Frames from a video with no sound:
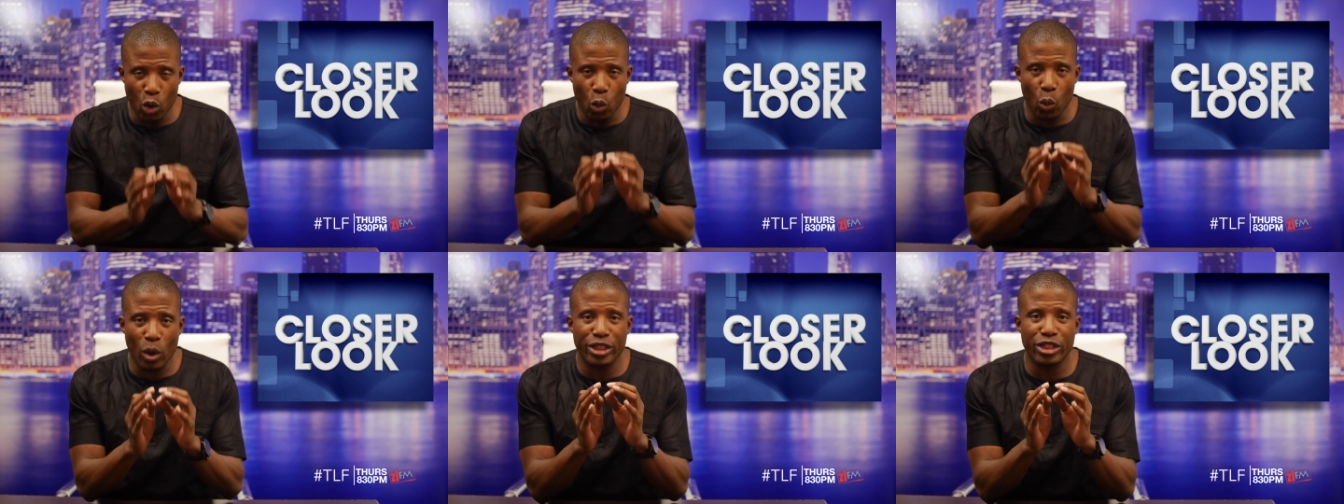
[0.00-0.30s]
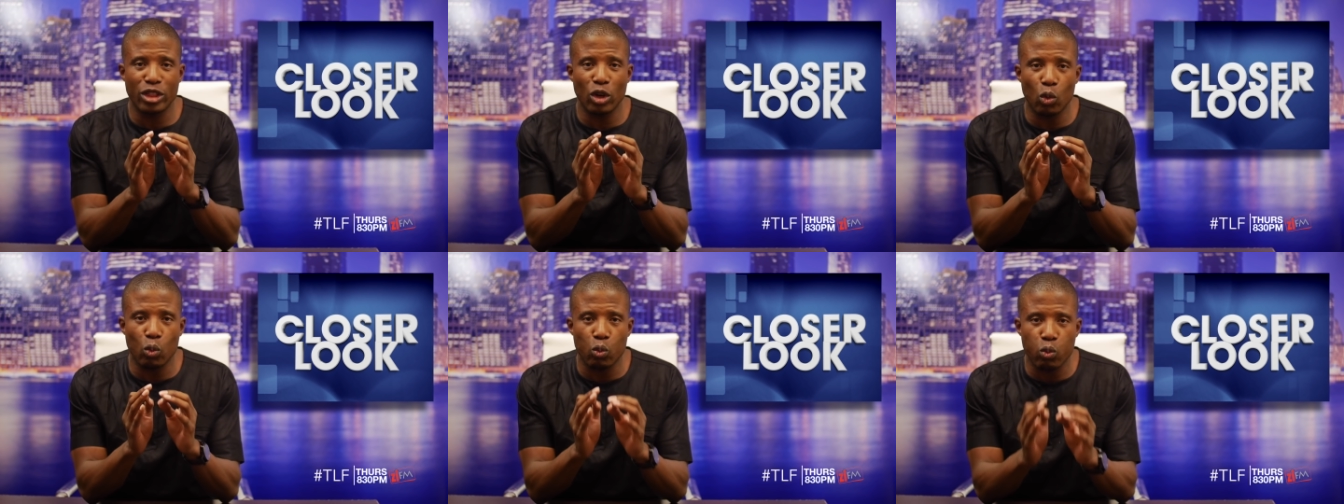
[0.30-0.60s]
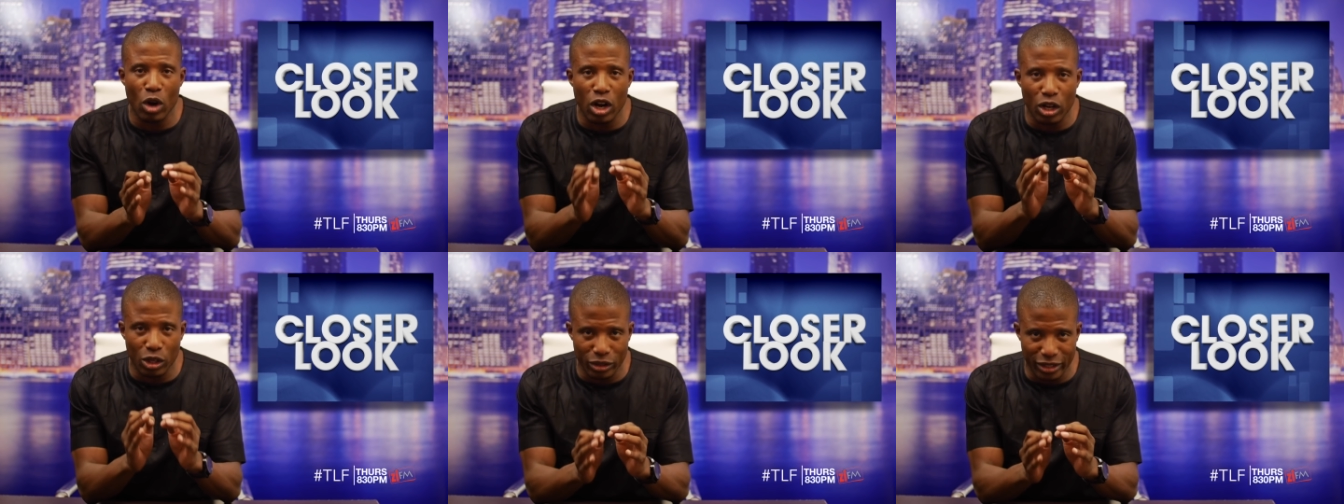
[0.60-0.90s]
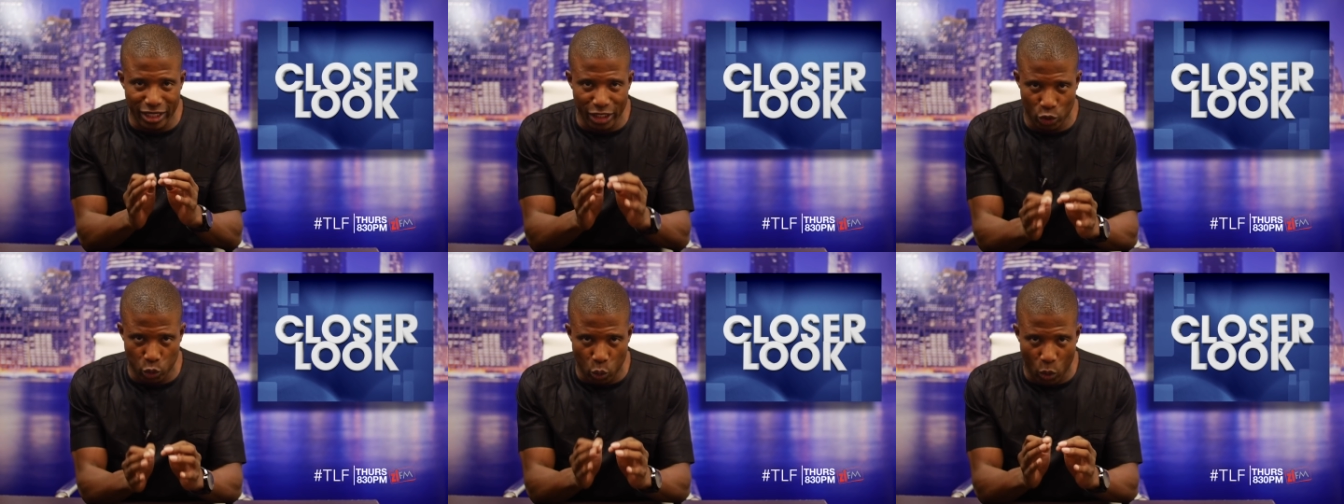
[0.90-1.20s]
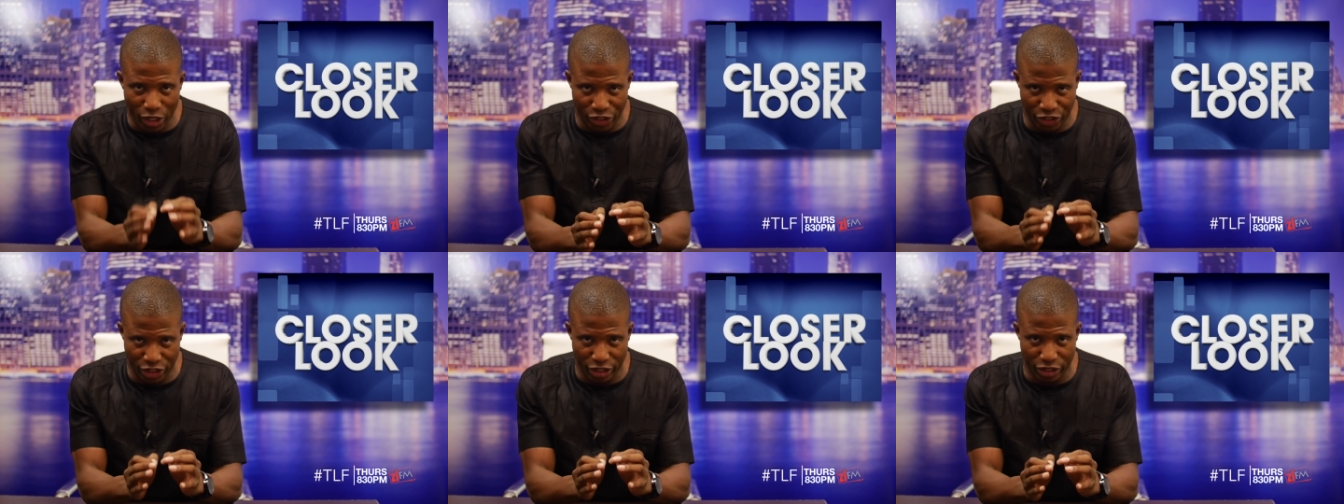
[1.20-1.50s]
where the world is
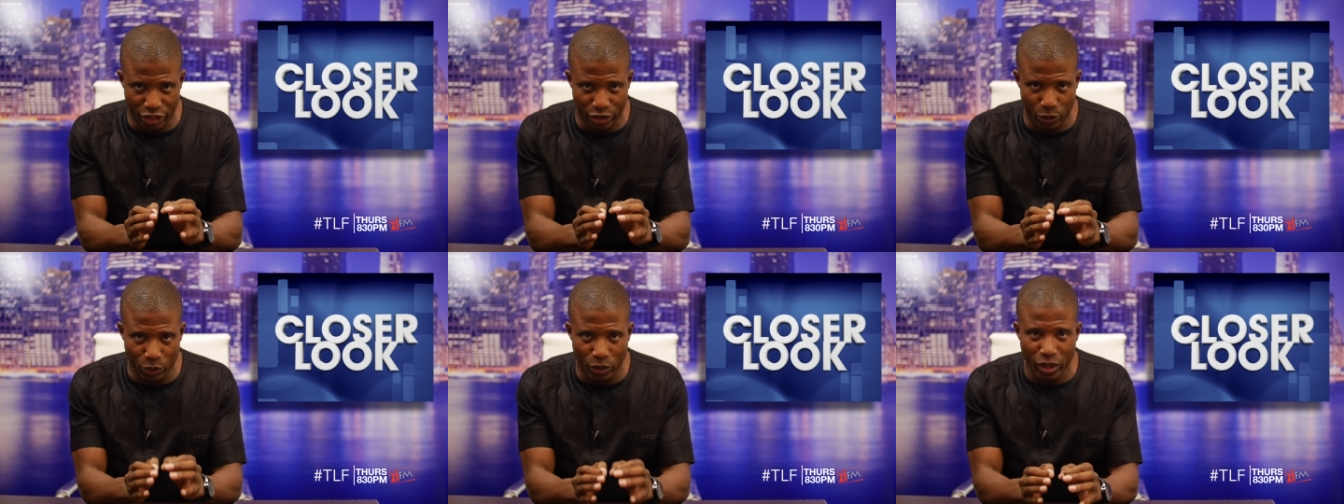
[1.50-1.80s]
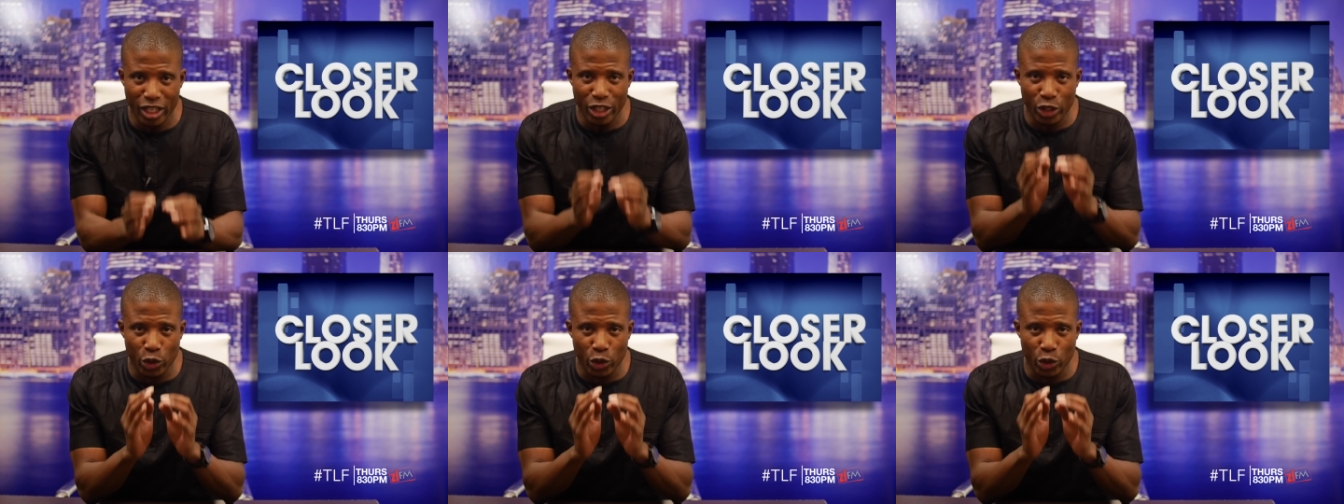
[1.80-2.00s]
watching you.